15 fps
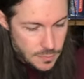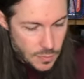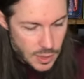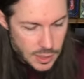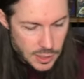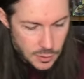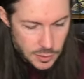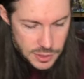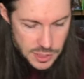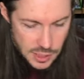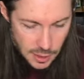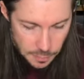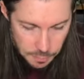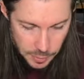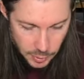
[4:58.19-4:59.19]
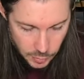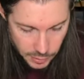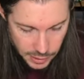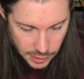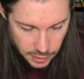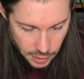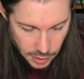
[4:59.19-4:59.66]
Here's the ability
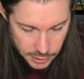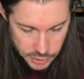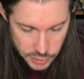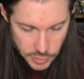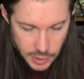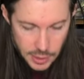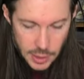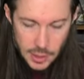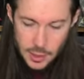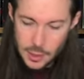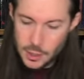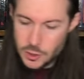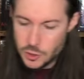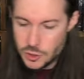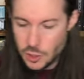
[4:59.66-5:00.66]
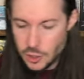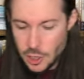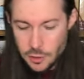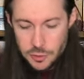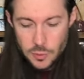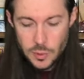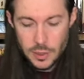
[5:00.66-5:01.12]
glossary. So it's going to go
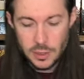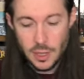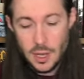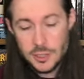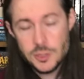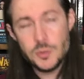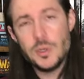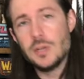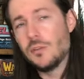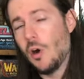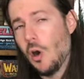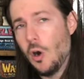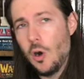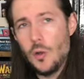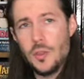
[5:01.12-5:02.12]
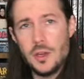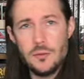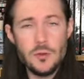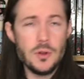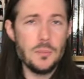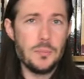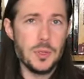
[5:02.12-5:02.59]
through a glossary of all the
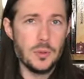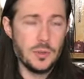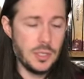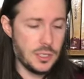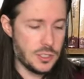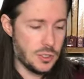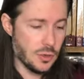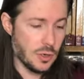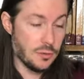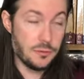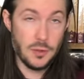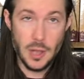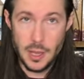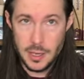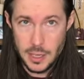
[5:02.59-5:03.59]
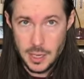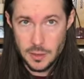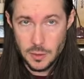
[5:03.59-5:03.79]
different abilities you're going to find in the